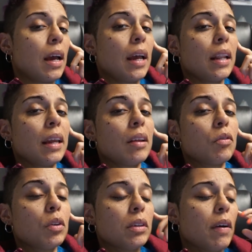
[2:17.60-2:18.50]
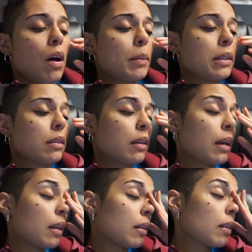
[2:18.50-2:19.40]
I had a handful of almonds
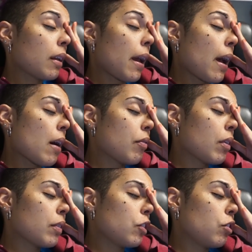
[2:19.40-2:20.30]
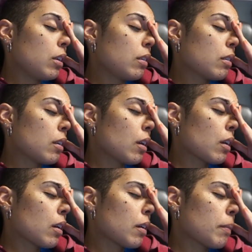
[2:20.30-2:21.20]
and half of a cheese stick